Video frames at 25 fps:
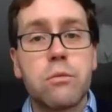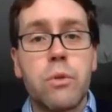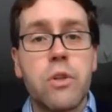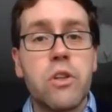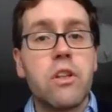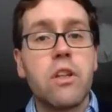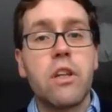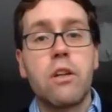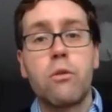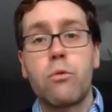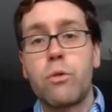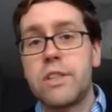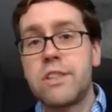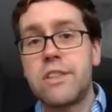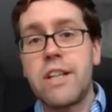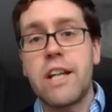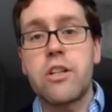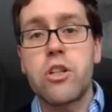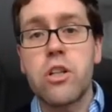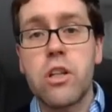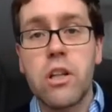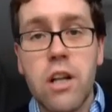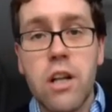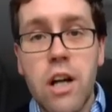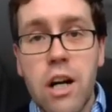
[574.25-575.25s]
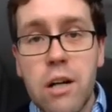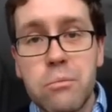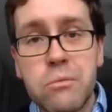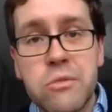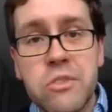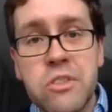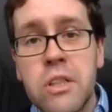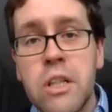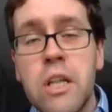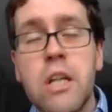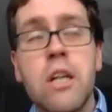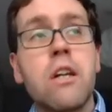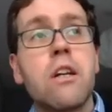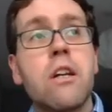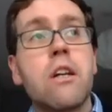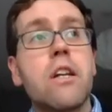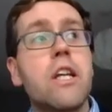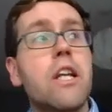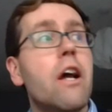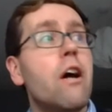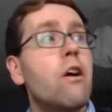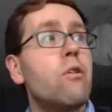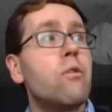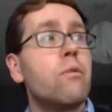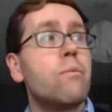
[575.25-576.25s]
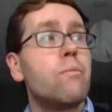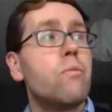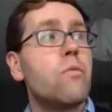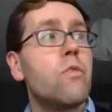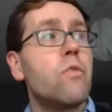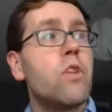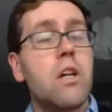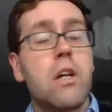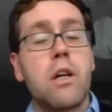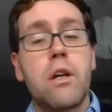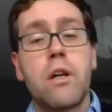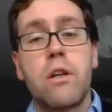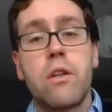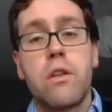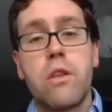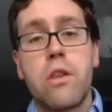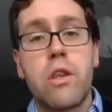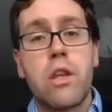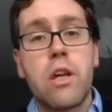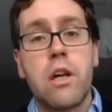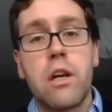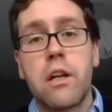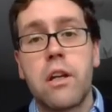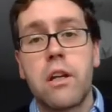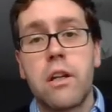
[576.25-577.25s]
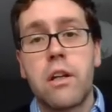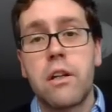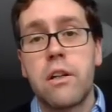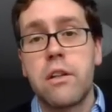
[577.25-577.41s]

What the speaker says: when the recession comes, the